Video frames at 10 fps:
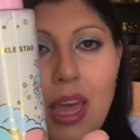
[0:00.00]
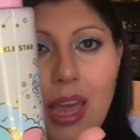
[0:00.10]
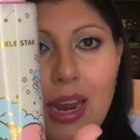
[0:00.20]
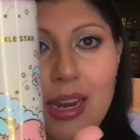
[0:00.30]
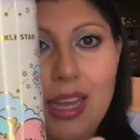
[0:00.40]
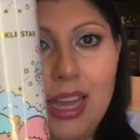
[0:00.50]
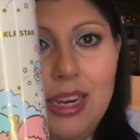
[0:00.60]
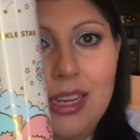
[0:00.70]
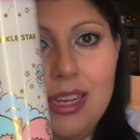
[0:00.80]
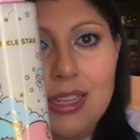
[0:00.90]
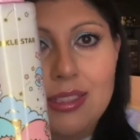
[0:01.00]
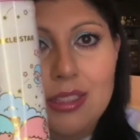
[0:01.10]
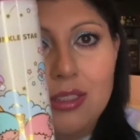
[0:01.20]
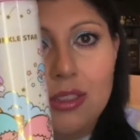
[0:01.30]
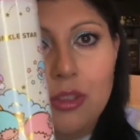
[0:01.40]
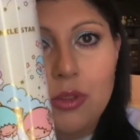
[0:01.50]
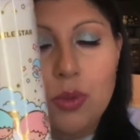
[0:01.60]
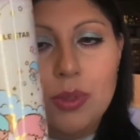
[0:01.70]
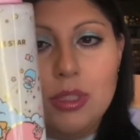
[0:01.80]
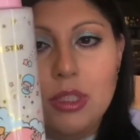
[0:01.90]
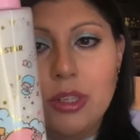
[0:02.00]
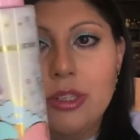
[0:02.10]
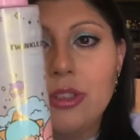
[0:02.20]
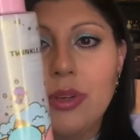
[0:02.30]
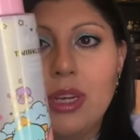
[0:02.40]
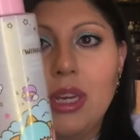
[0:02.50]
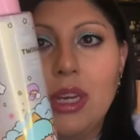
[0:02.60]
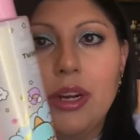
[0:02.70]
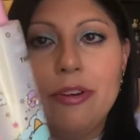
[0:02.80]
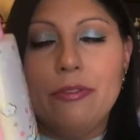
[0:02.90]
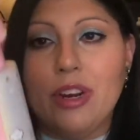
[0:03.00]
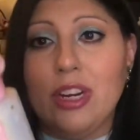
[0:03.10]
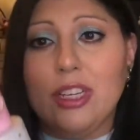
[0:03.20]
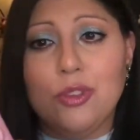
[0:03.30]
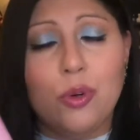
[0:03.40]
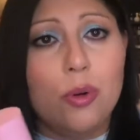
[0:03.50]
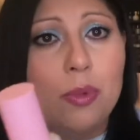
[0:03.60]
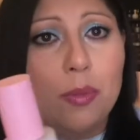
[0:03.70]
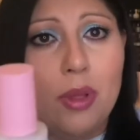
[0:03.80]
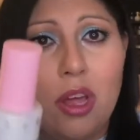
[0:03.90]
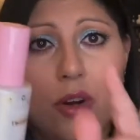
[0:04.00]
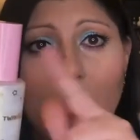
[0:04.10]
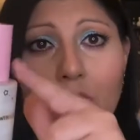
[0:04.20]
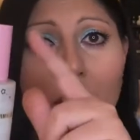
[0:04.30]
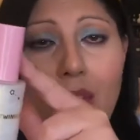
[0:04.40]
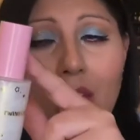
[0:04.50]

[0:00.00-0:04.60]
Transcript: And again, it has the little twin stars right here. Very adorable bottle.